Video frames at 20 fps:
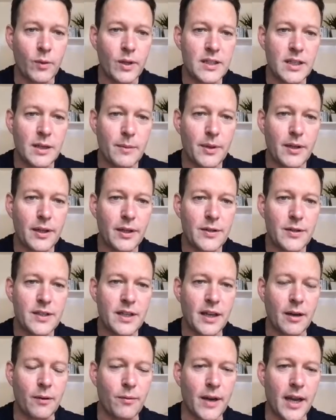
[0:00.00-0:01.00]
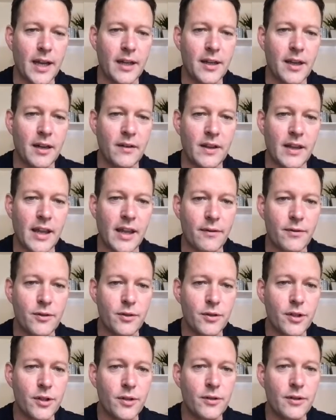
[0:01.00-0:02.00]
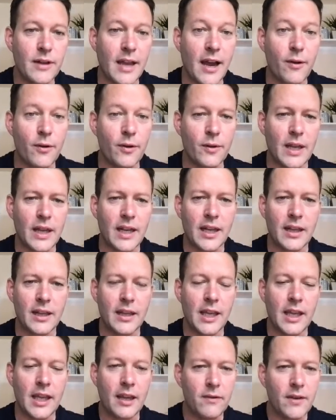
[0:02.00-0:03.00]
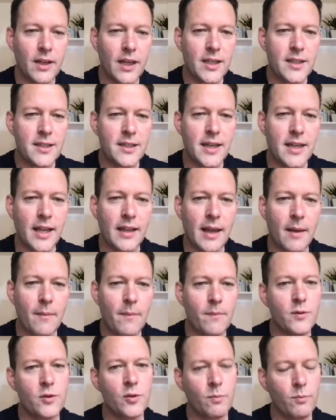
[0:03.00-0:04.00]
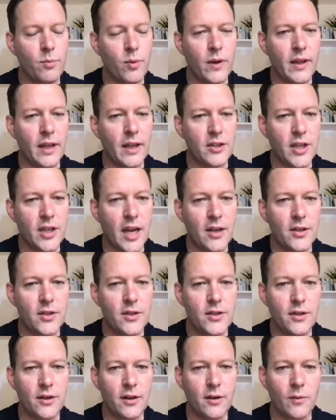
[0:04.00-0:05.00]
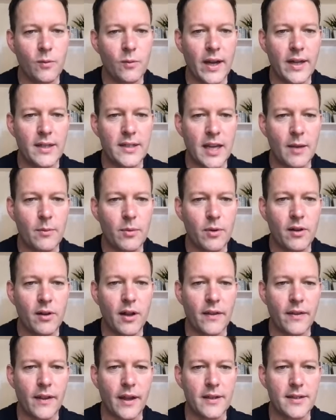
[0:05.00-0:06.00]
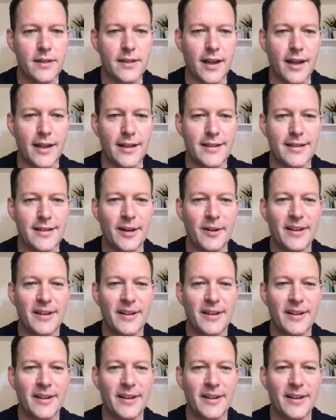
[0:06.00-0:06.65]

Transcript: typically used to get rain kind of in the afternoon. Now we're getting in the evenings, and that changes your white tablecloth outside. So